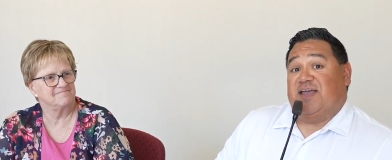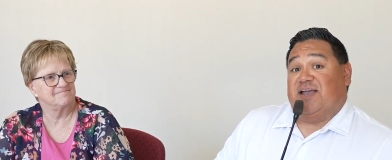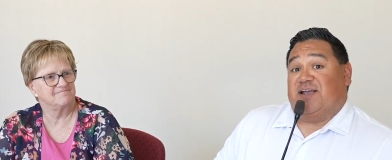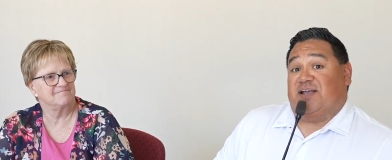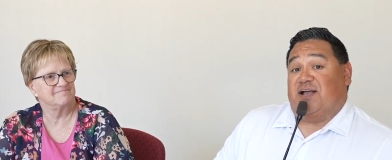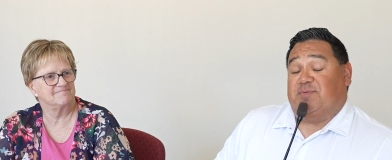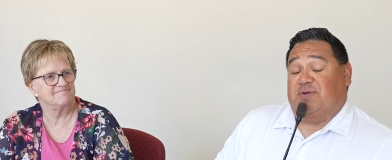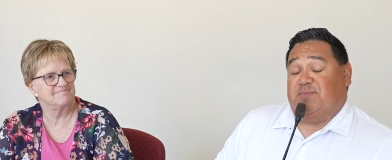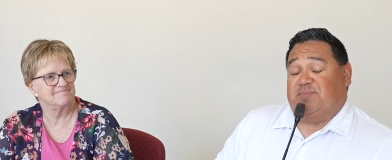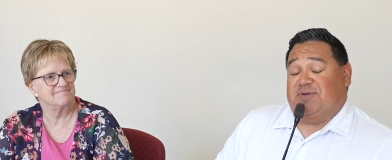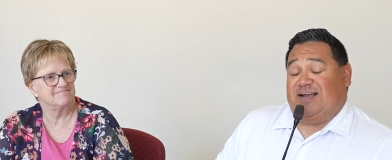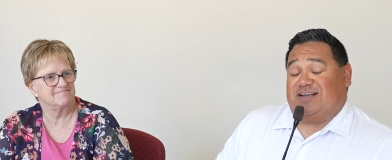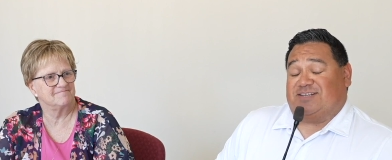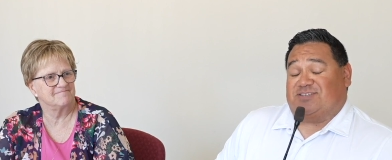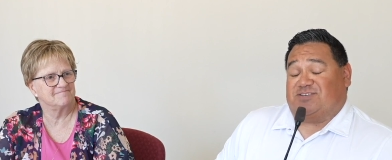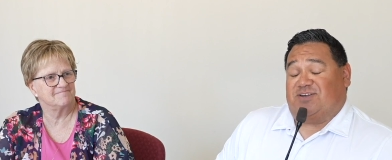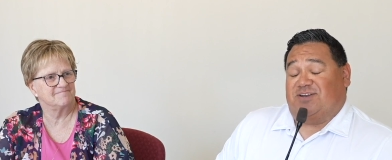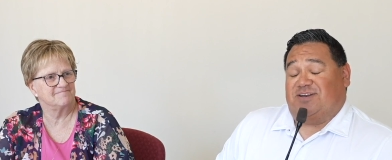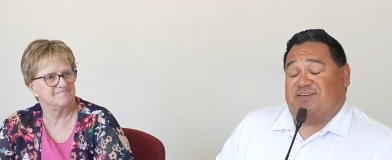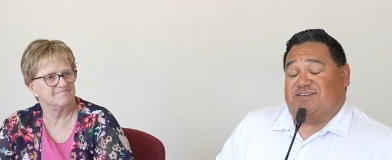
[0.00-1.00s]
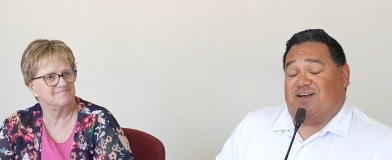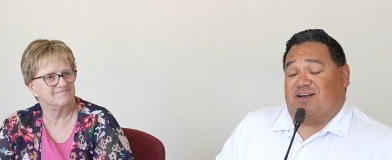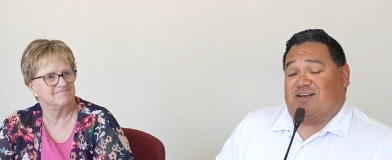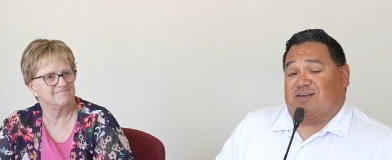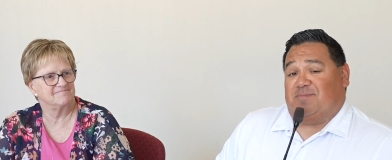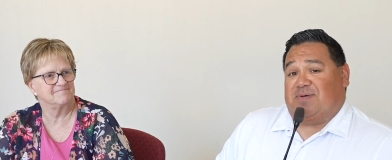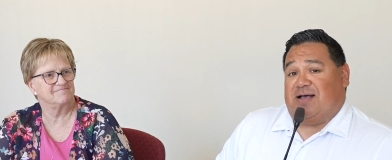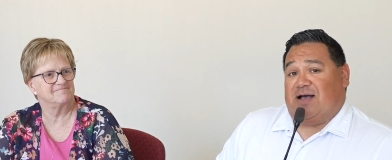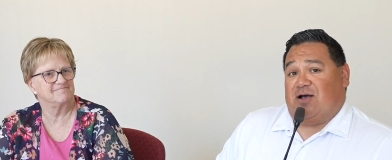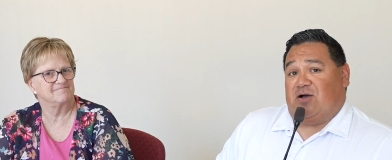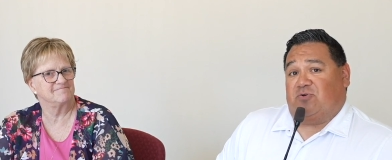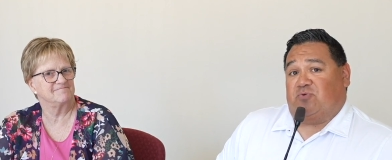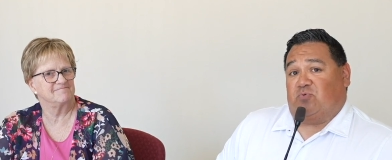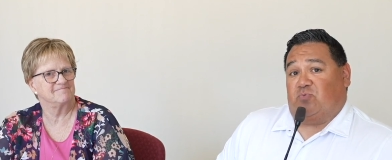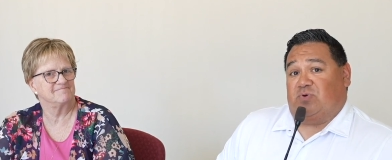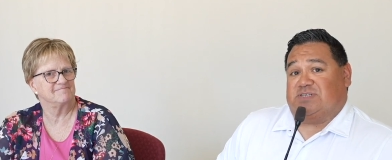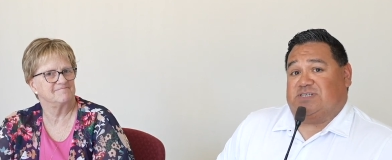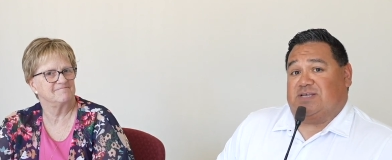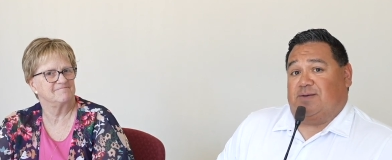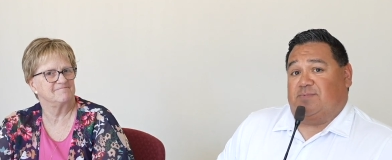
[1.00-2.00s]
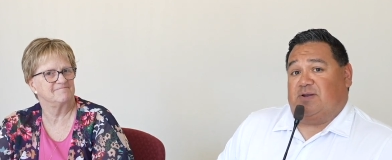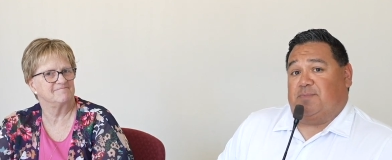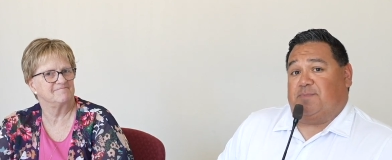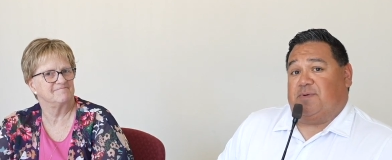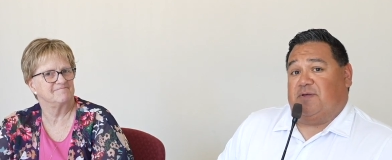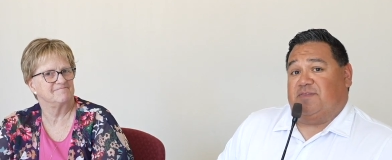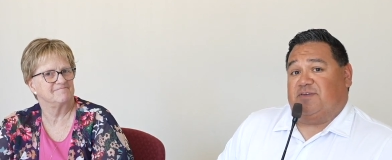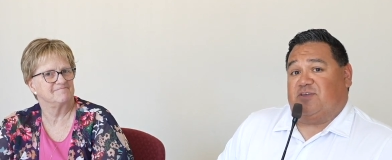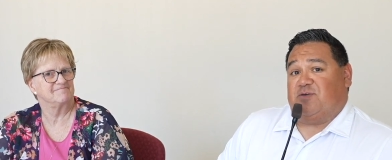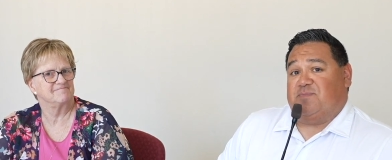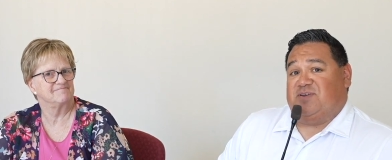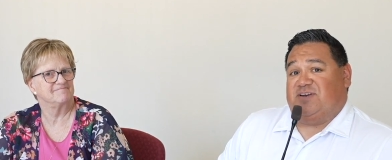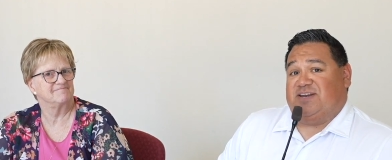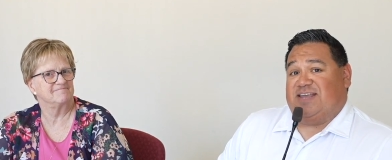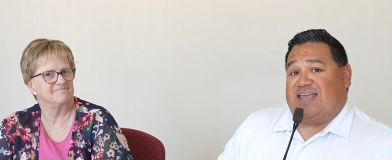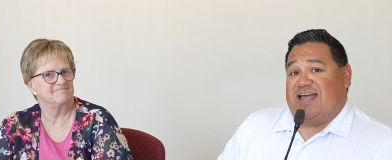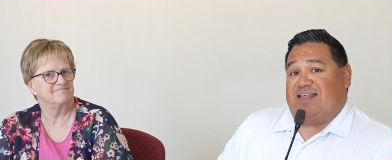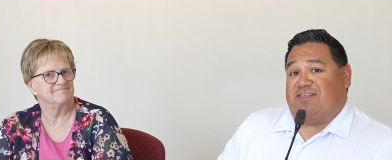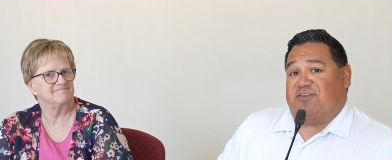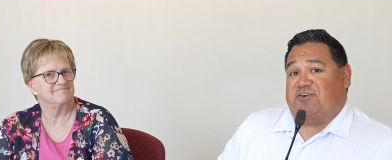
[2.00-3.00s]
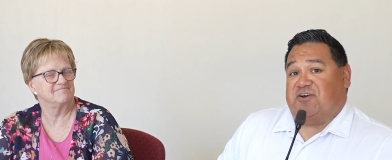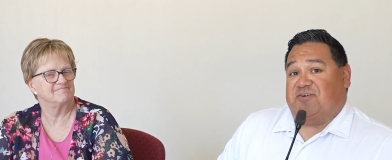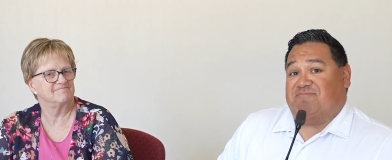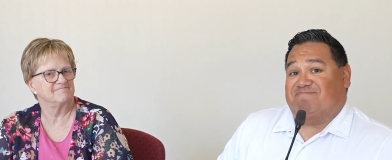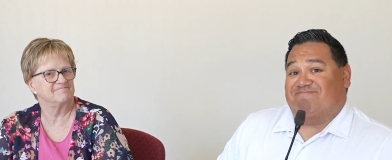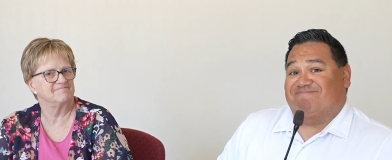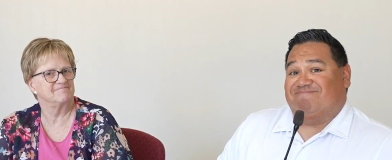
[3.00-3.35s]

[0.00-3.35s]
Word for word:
Speaker 1: Coming up next, going to talk about what's coming up on the community calendar.